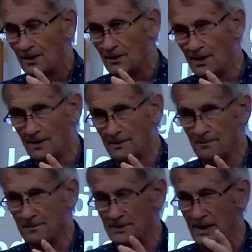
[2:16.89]

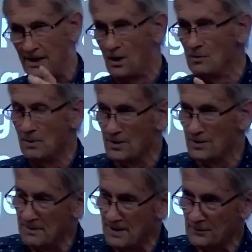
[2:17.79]
Naomi, the
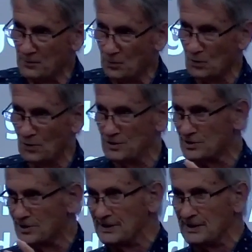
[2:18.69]
mother-in-law, is
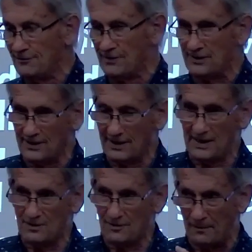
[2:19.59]
leaving the
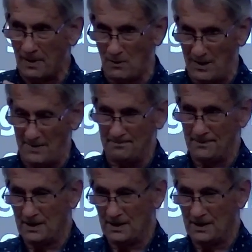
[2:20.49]
land of Moab,